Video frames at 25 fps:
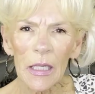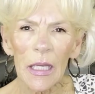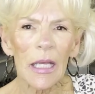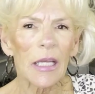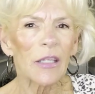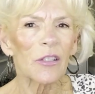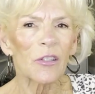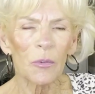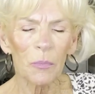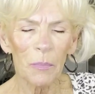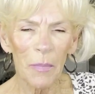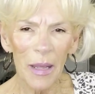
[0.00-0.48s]

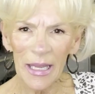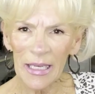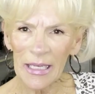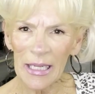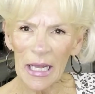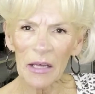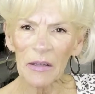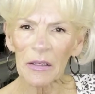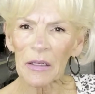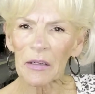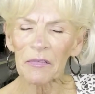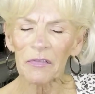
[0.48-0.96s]
It's made
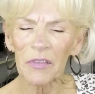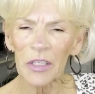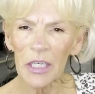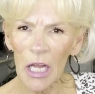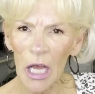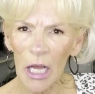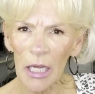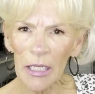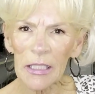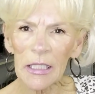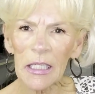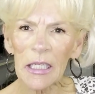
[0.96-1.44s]
out of
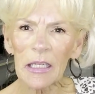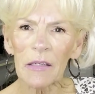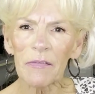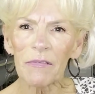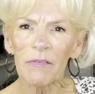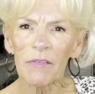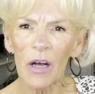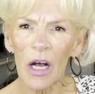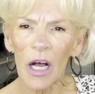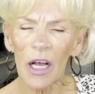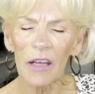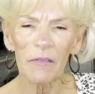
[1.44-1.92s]

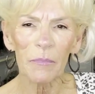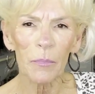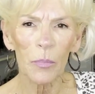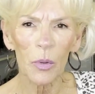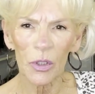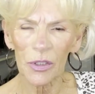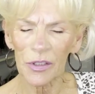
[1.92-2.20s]
95%